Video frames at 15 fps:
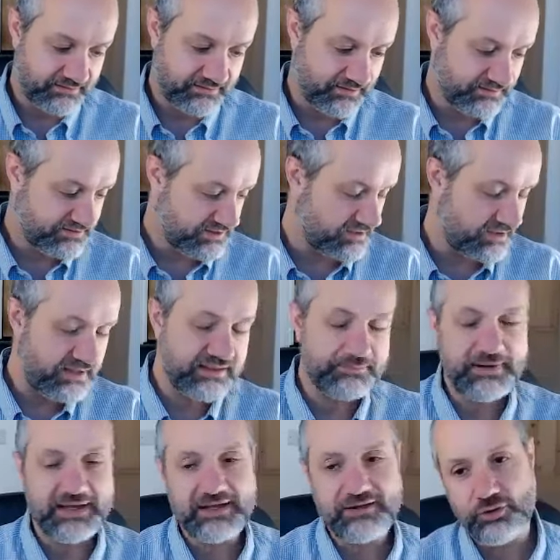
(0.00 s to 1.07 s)
certainly the
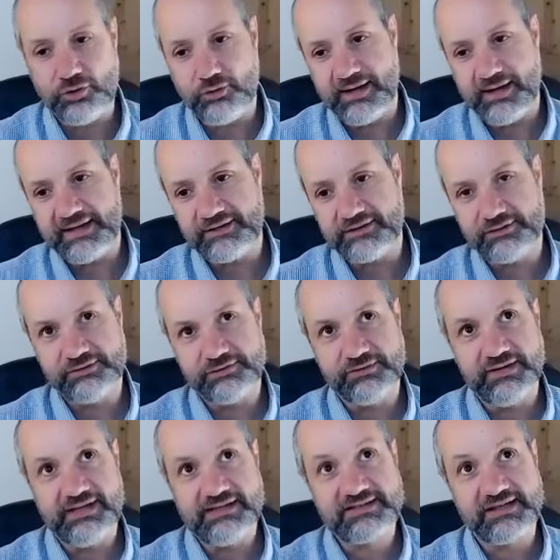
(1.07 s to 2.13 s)
B Corp
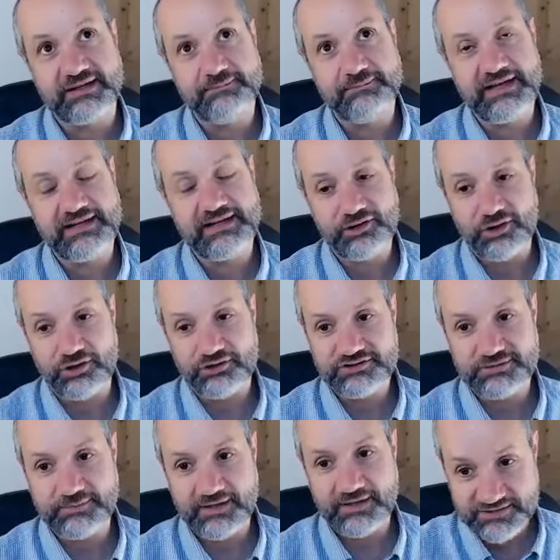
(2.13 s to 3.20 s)
angle is going to mean a lot
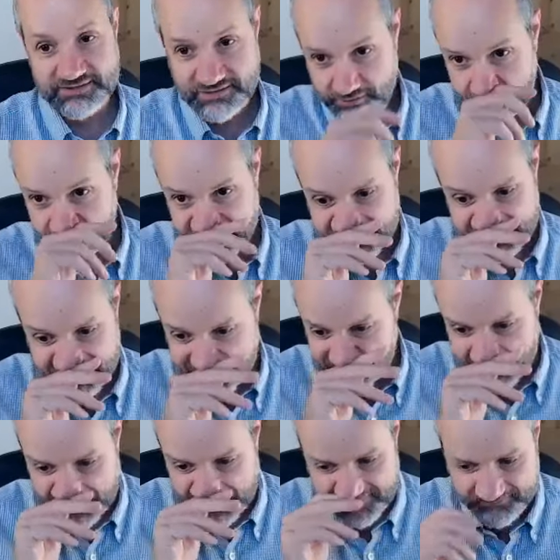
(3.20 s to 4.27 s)
to my students
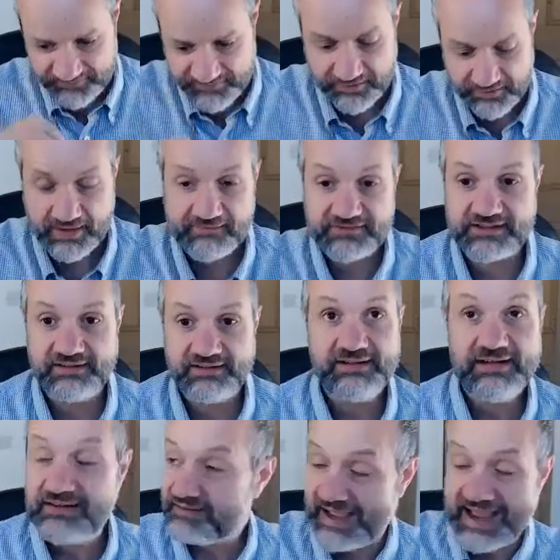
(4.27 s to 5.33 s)
who have
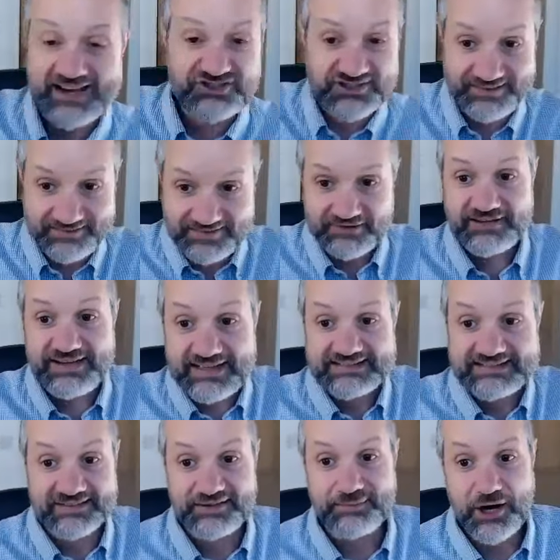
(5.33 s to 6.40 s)
actually, they're in
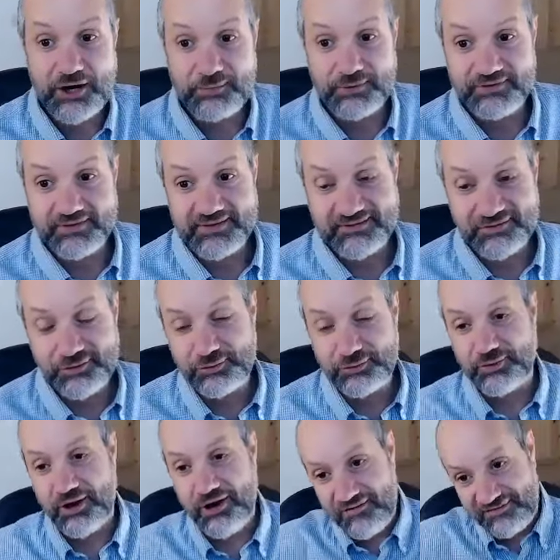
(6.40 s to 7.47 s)
it at the moment. They're
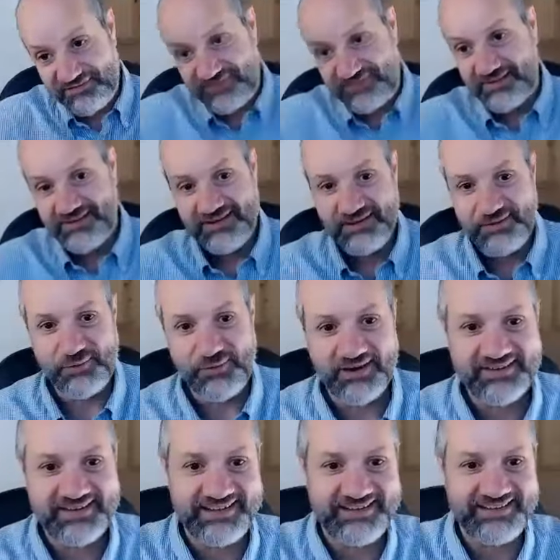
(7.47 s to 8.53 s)
all off
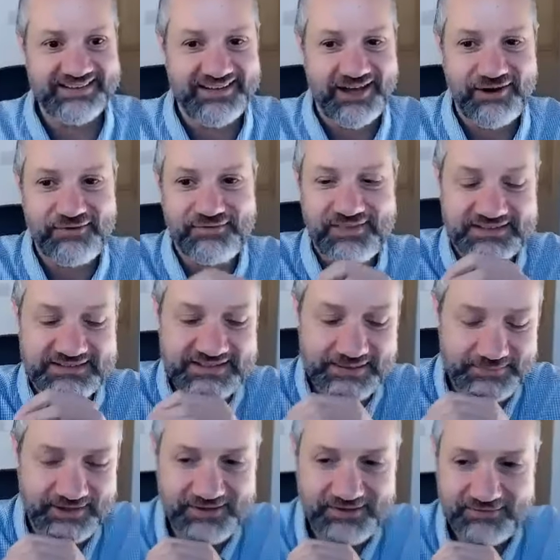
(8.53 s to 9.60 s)
working over the
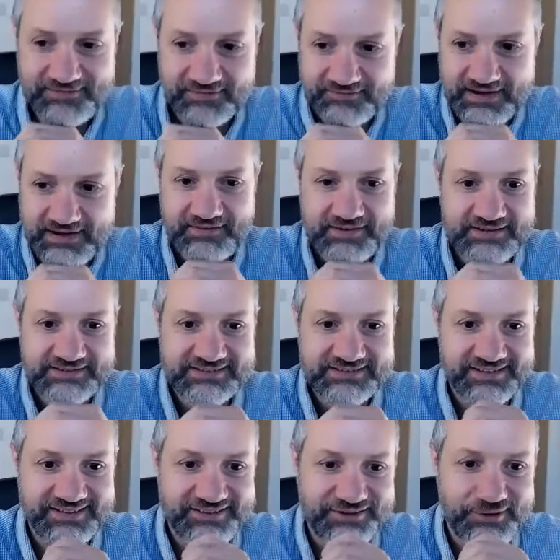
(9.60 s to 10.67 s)
summer for various
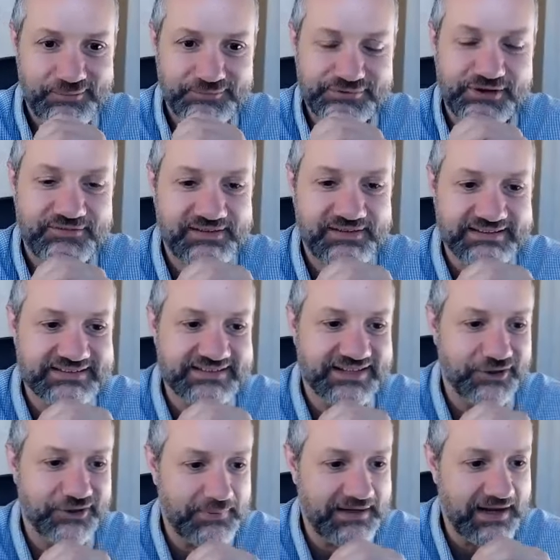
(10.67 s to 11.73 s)
non-profits, and
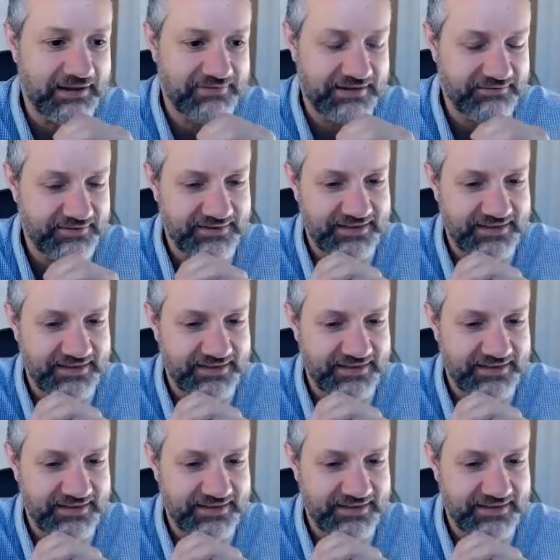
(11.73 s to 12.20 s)
it'll be lovely for them.